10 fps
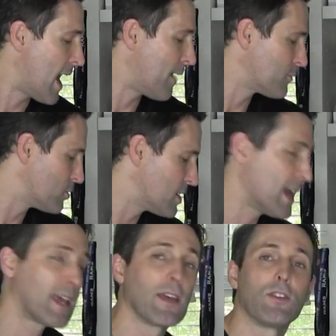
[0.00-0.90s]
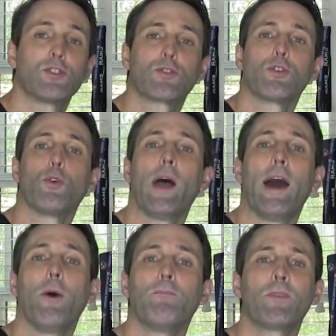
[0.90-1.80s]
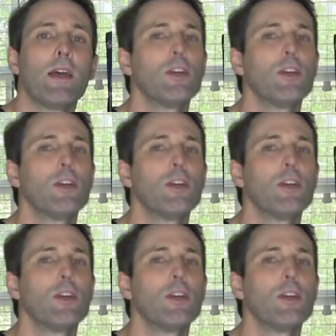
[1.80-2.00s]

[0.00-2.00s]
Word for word: after taking the screw out?